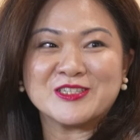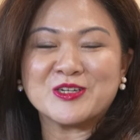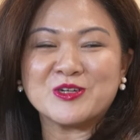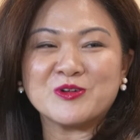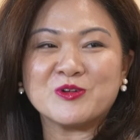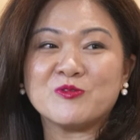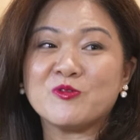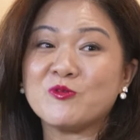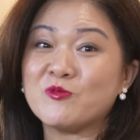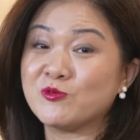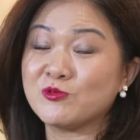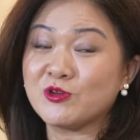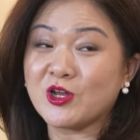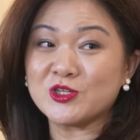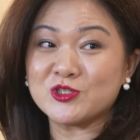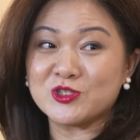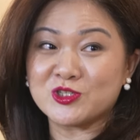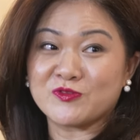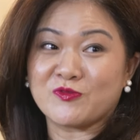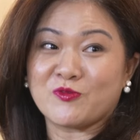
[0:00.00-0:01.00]
know,
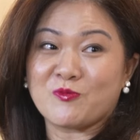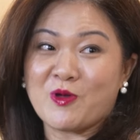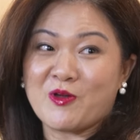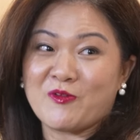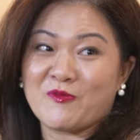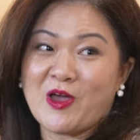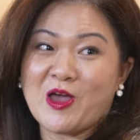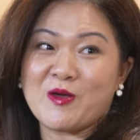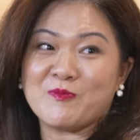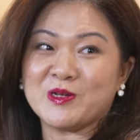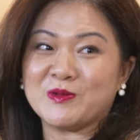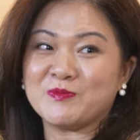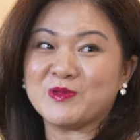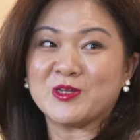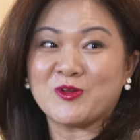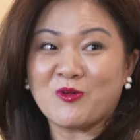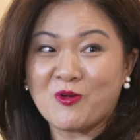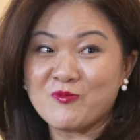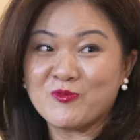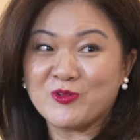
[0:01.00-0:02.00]
not just for my family,
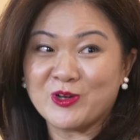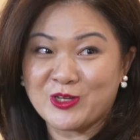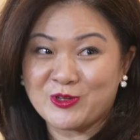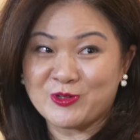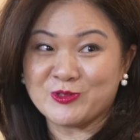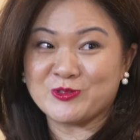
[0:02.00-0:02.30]
but hopefully